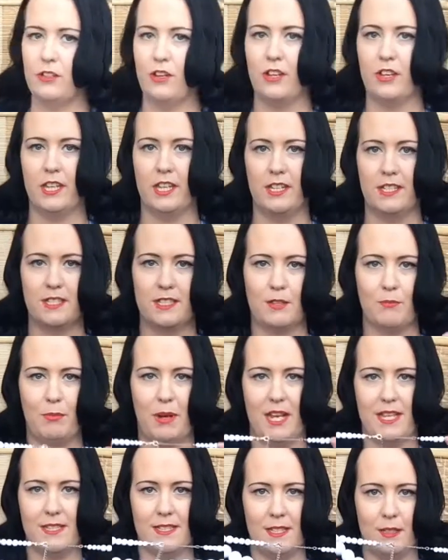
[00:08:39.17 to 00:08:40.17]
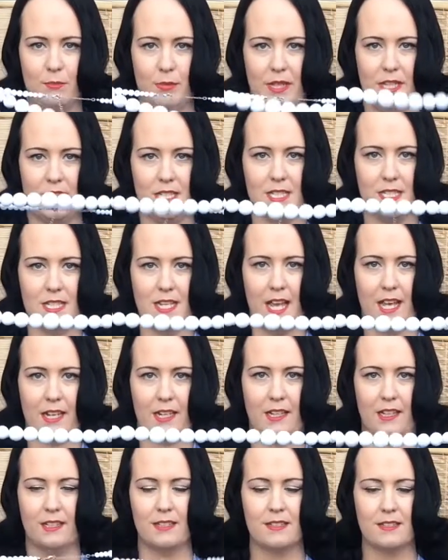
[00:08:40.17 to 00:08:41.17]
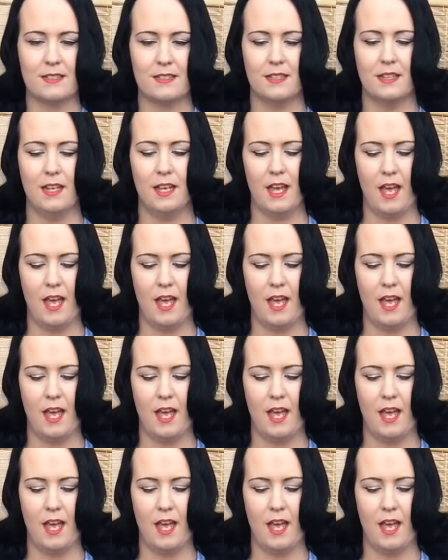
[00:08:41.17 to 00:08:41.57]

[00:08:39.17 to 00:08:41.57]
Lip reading: got this plastic beaded necklace.